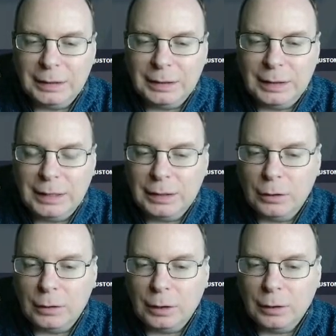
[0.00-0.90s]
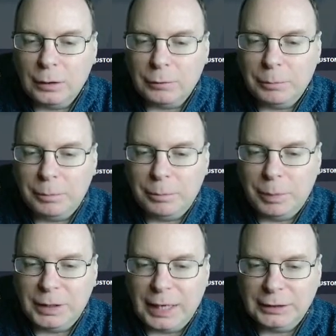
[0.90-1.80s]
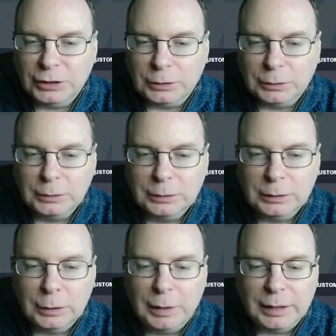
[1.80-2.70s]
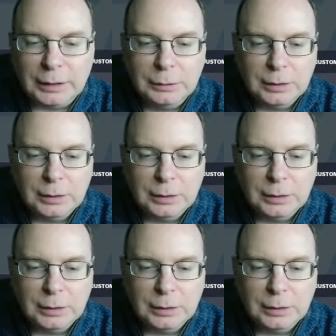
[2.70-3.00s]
he's got a lot of potential. Oh, hello.